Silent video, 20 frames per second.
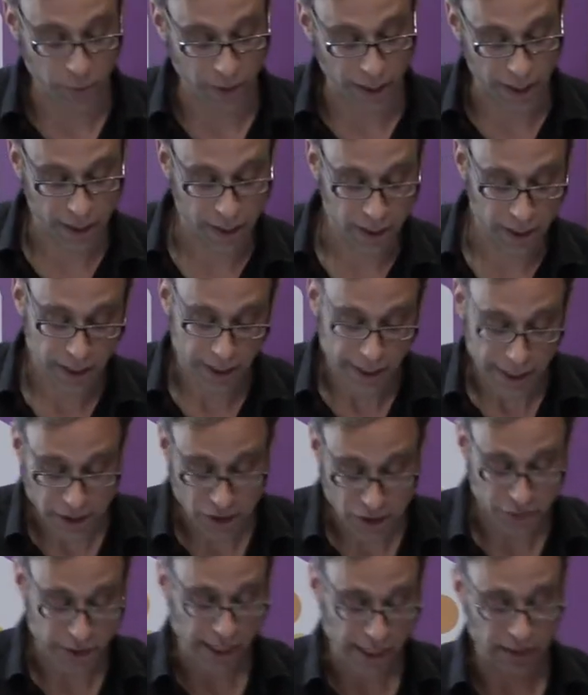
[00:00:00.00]
when
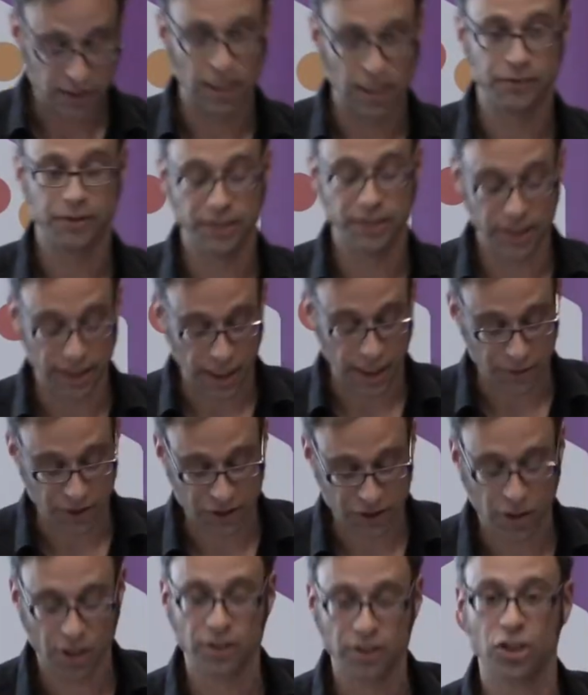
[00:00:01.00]
interactors have a
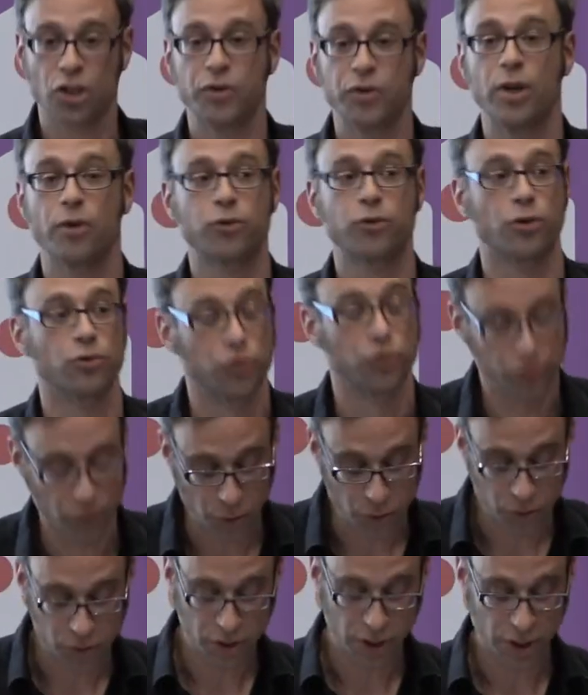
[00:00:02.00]
certain degree of
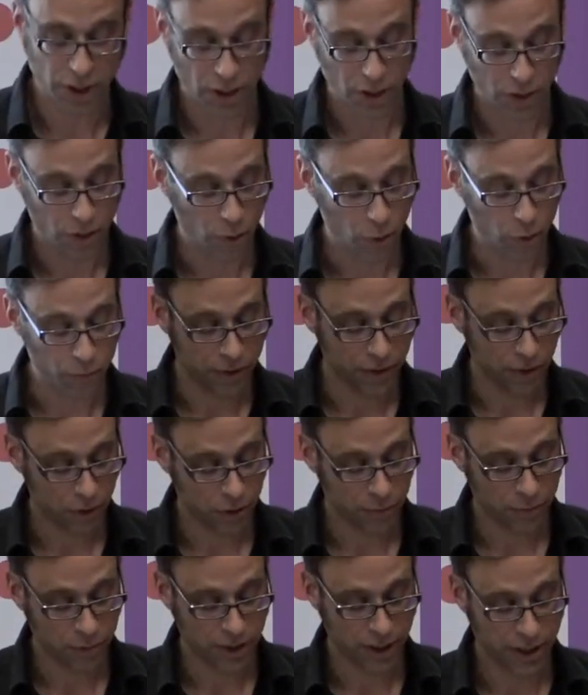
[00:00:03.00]
control over their
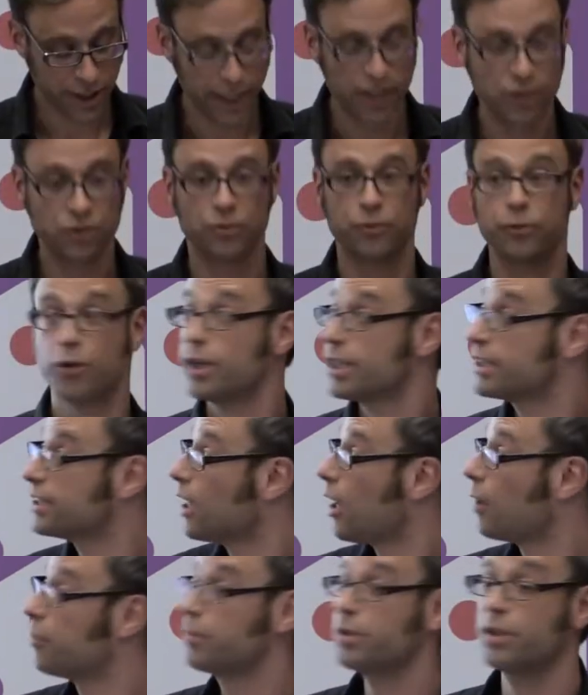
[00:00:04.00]
communication, for
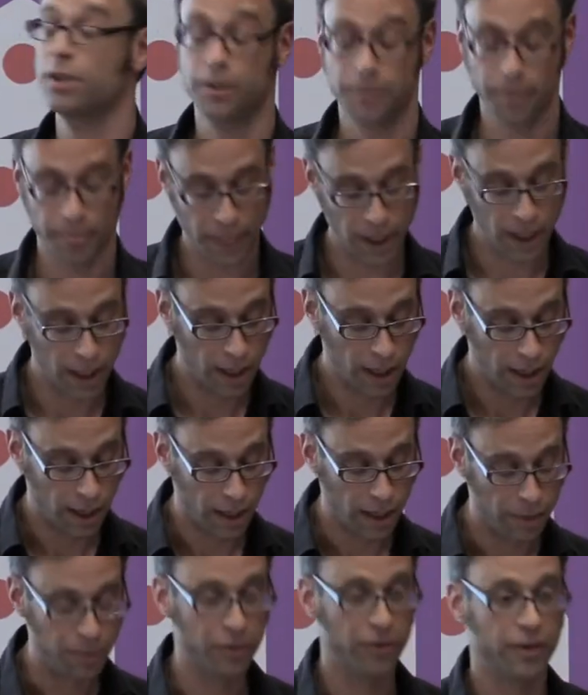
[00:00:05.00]
example,
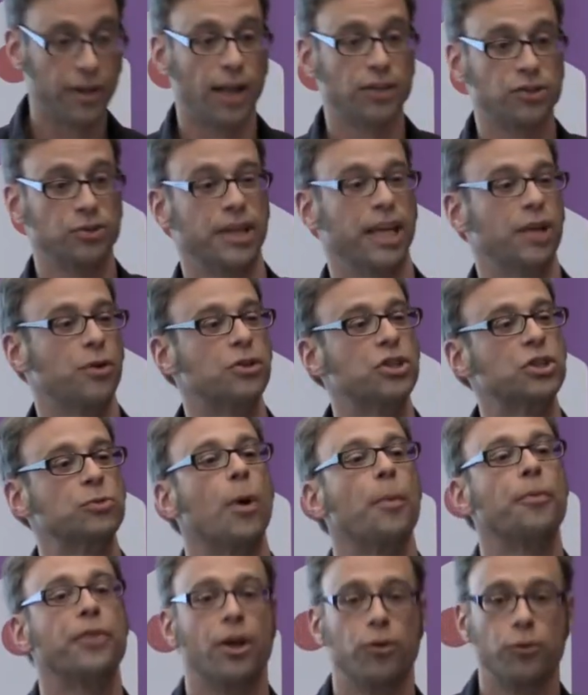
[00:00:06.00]
with regards to they could
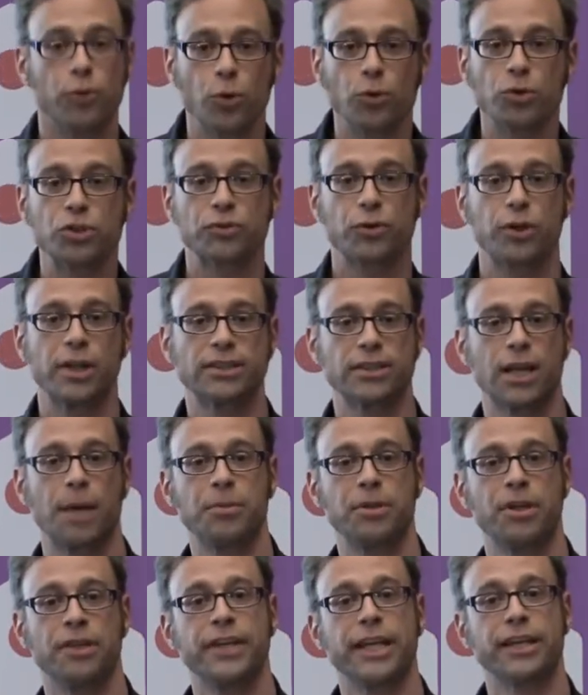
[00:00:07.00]
swap their roles, for
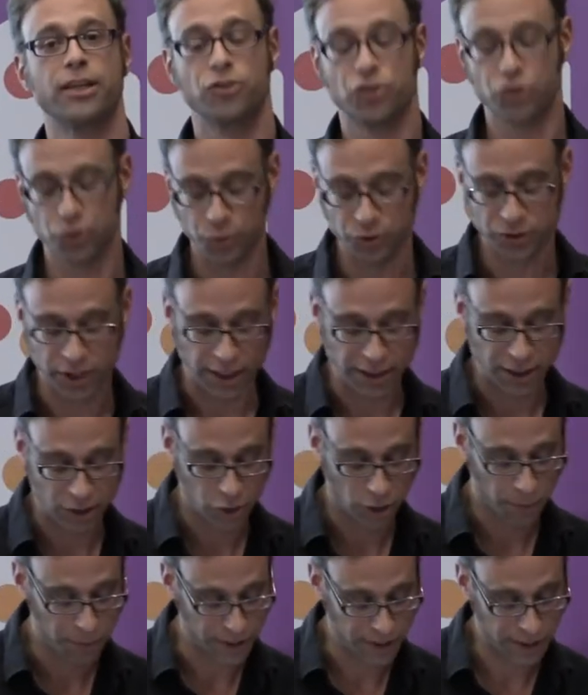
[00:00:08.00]
example, and they can choose any
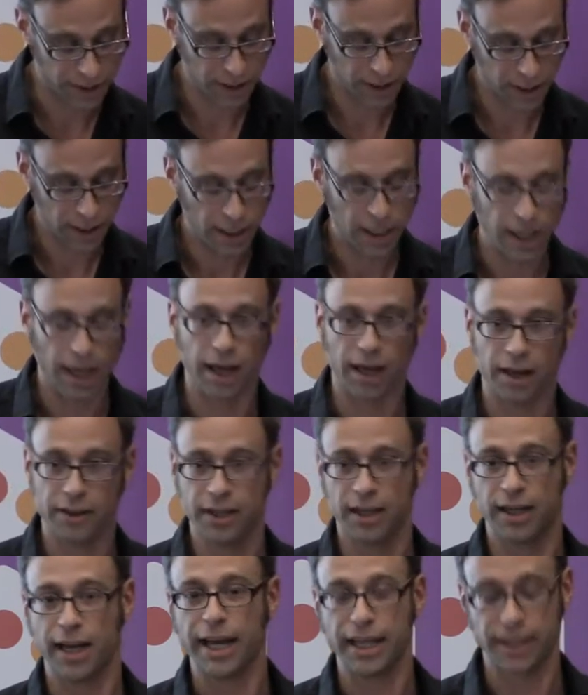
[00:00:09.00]
topic
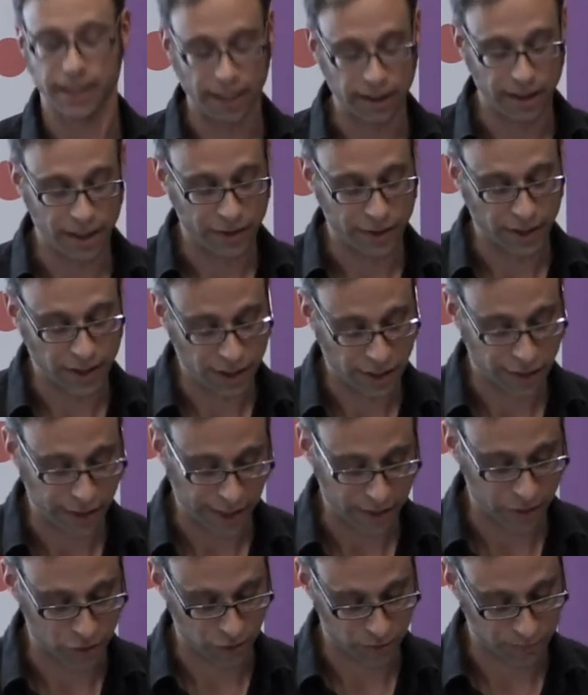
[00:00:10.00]
they like in their
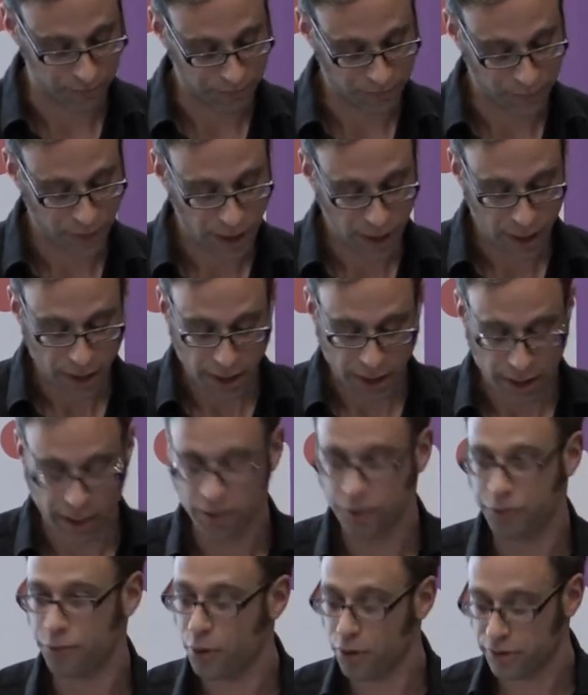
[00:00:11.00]
interaction.
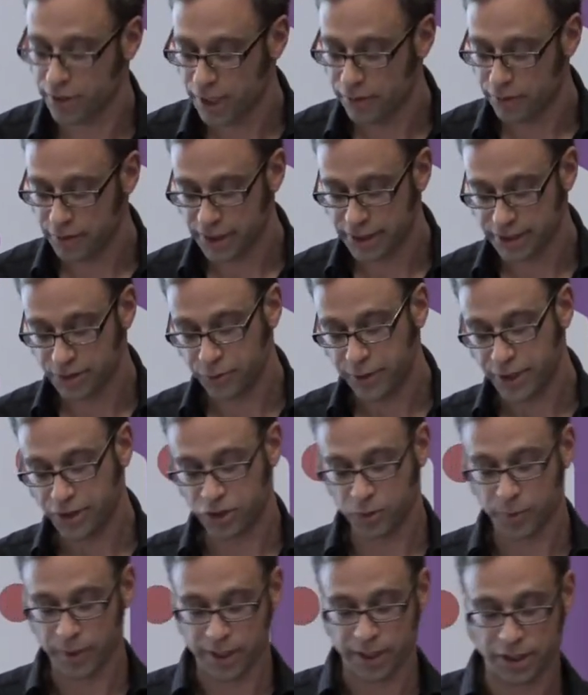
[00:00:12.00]
And the fourth level is
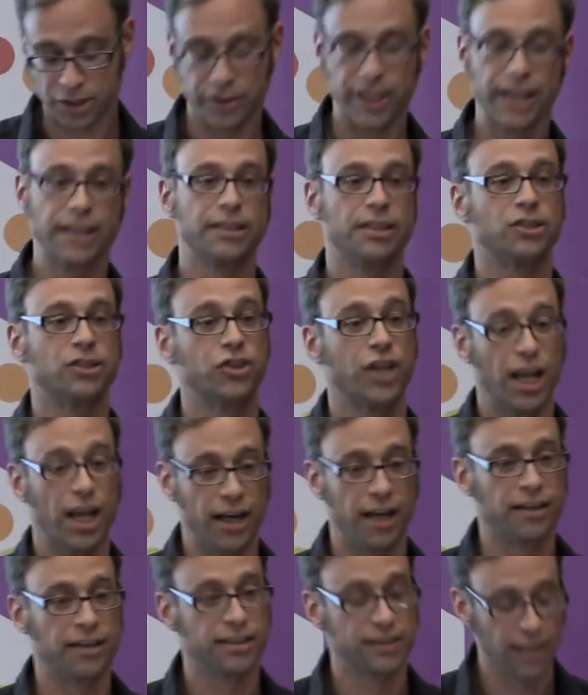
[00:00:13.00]
reached when interactors share
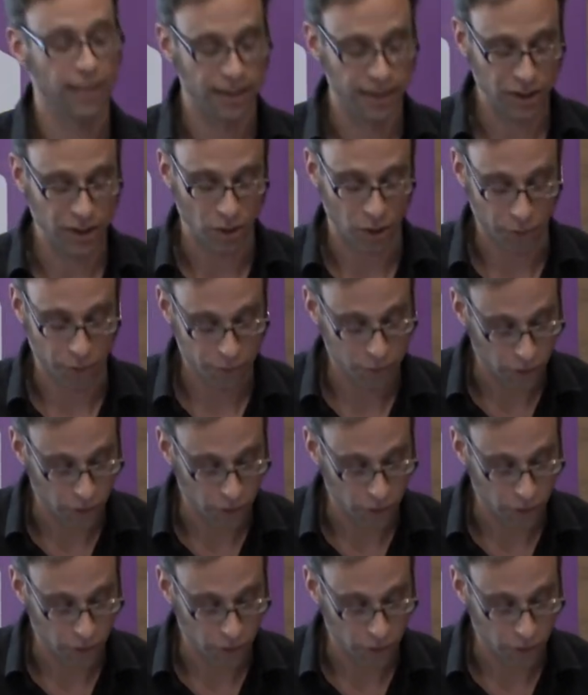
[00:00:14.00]
understanding of